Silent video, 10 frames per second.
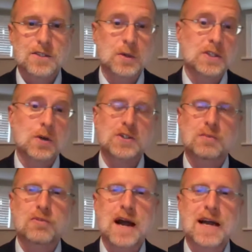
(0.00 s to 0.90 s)
So it's no
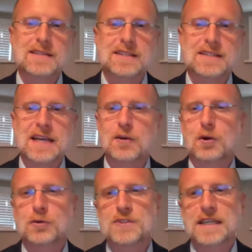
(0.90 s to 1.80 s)
surprise that
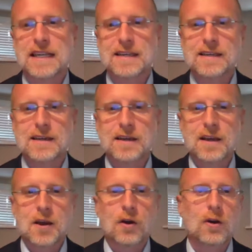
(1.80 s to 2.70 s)
stakeholders in
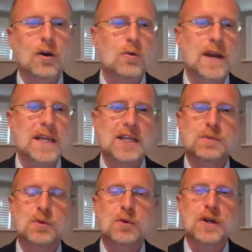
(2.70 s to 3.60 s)
India are already
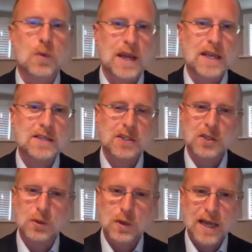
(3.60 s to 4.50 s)
exploring ways
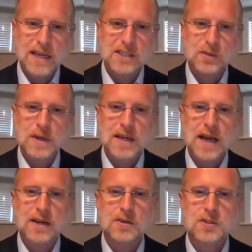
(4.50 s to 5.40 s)
to utilize
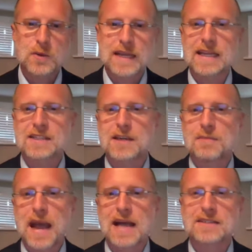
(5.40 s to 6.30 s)
3.0 to enhance
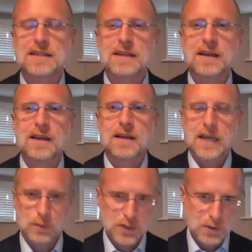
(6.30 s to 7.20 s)
capacity
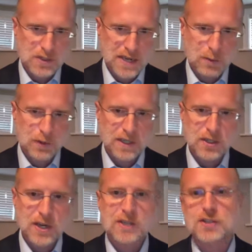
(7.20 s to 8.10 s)
and reduce network
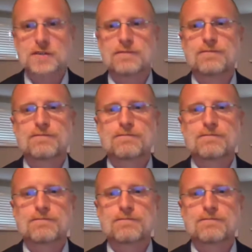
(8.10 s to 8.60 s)
congestion.